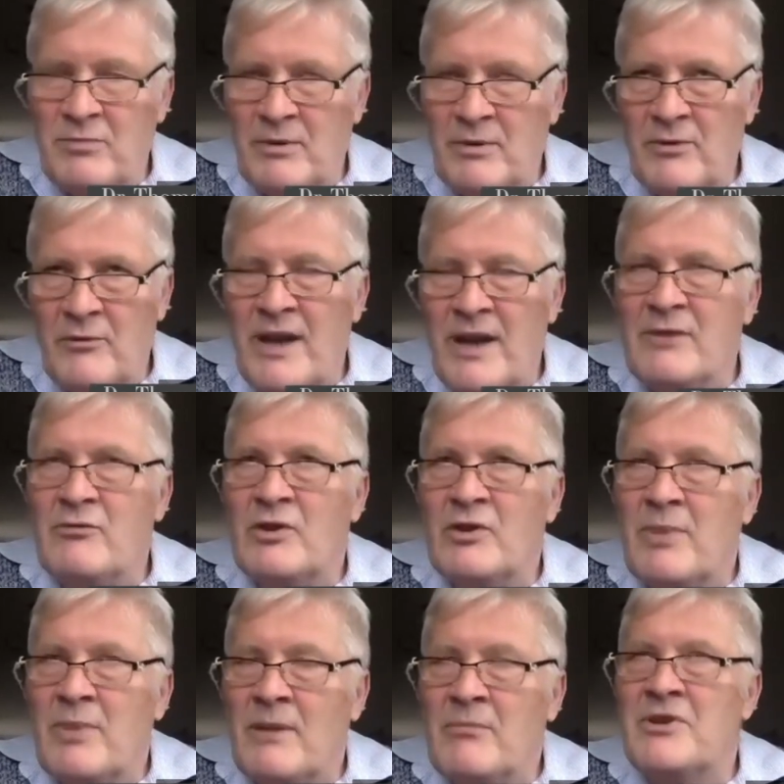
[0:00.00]
of mine was
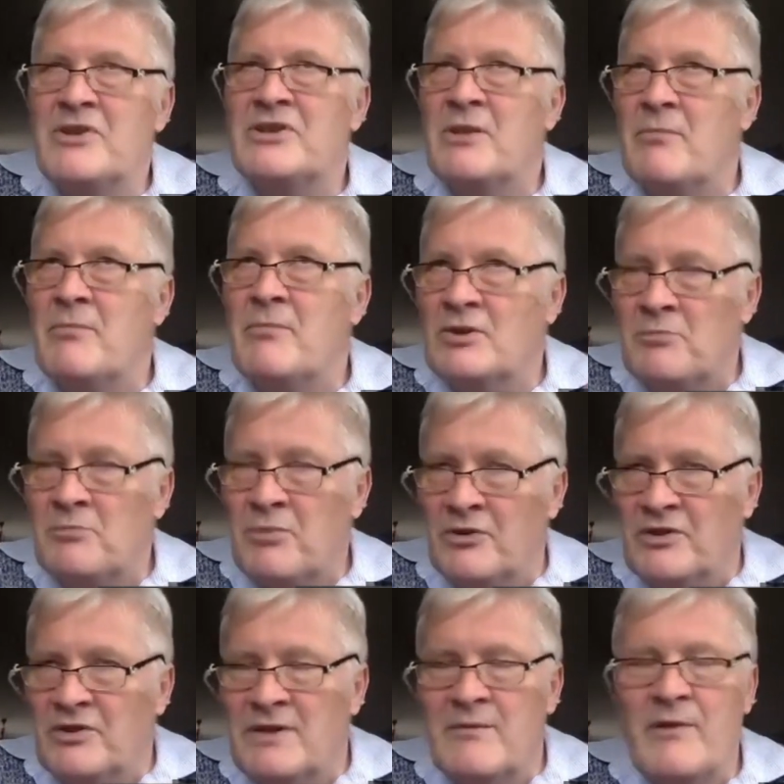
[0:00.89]
published about
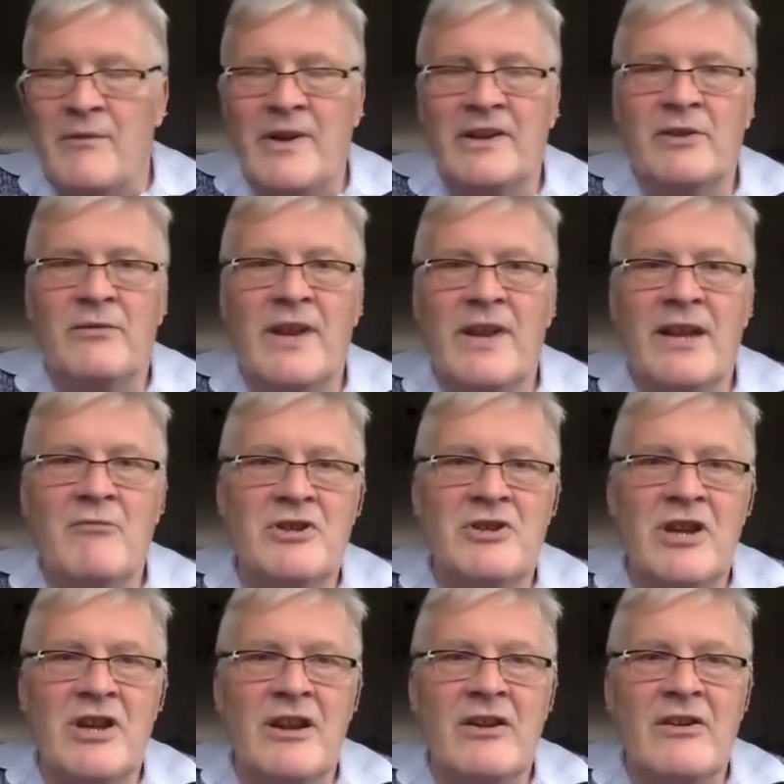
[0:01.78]
positive effects of
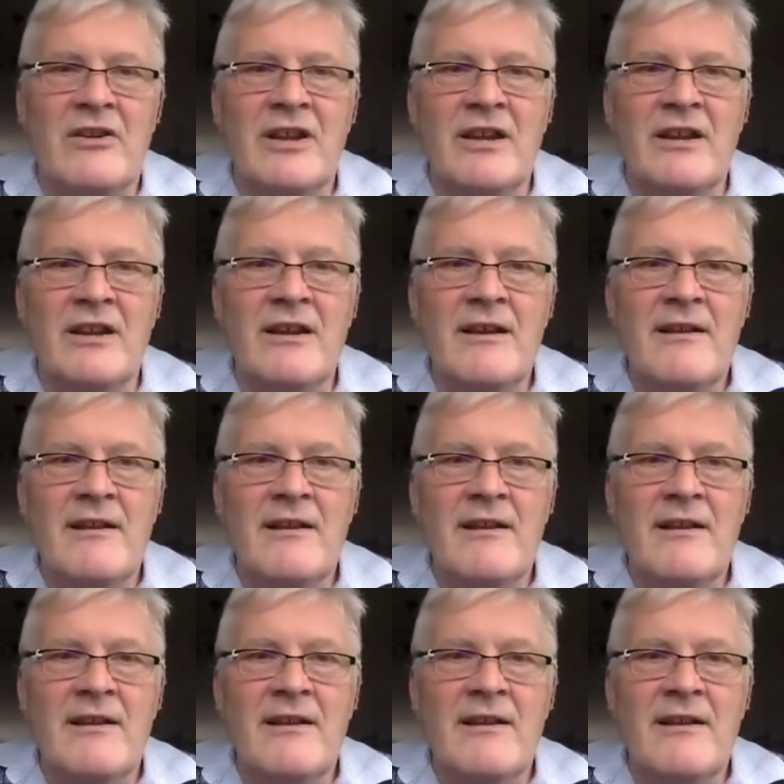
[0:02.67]
language learning,